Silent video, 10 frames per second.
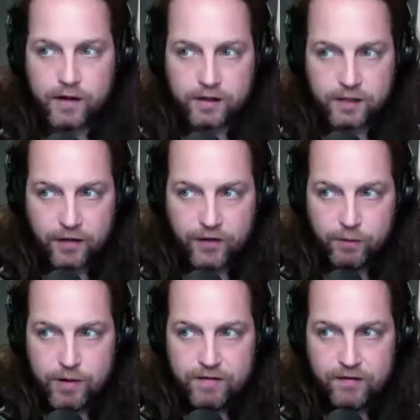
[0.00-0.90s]
because I think
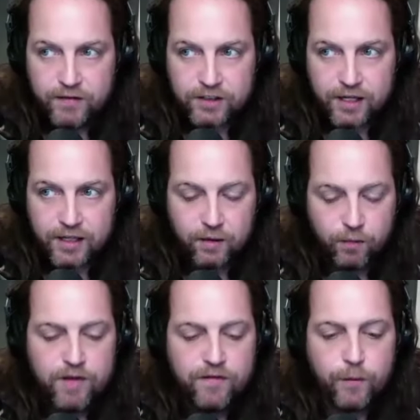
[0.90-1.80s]
we've even said
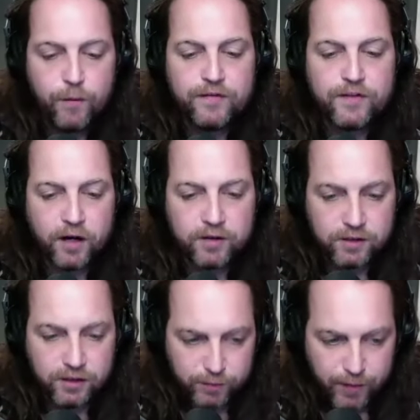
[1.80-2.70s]
we've touched
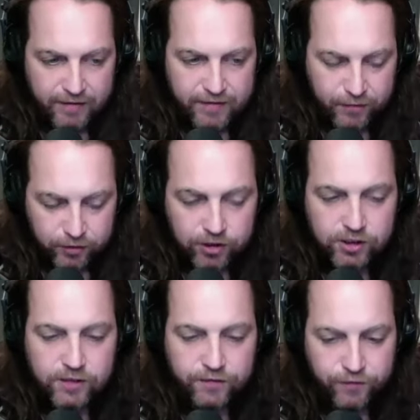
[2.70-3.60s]
this, but I've never
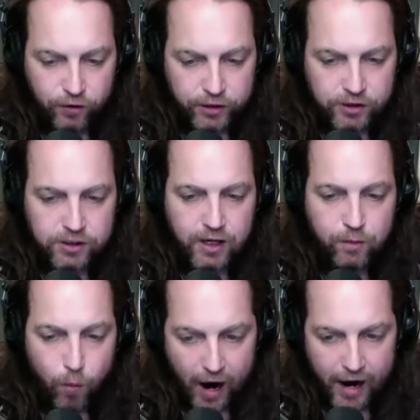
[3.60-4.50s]
fully
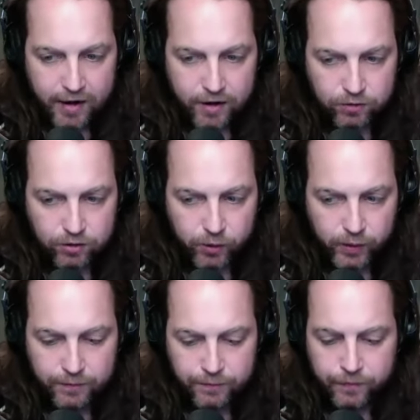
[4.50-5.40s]
said why I don't do
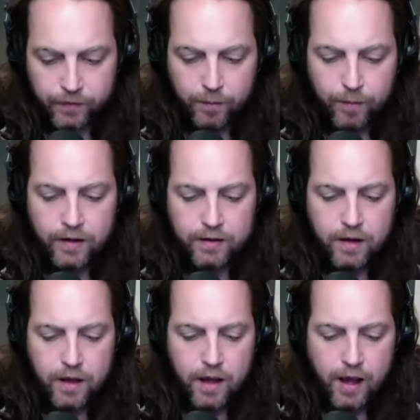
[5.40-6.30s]
it. But
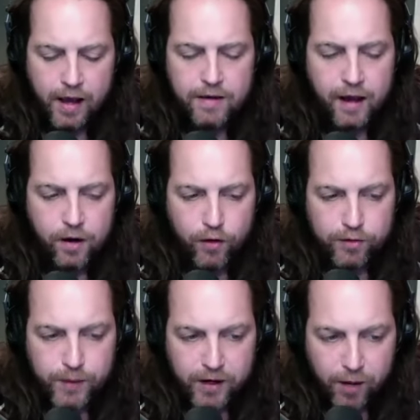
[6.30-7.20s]
I know there's
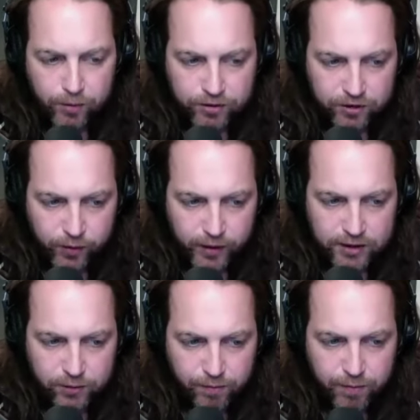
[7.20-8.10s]
been a couple
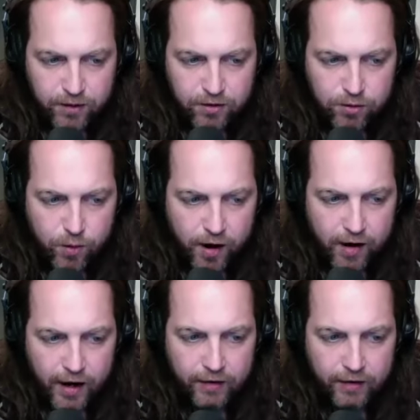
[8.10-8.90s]
situations with me and you where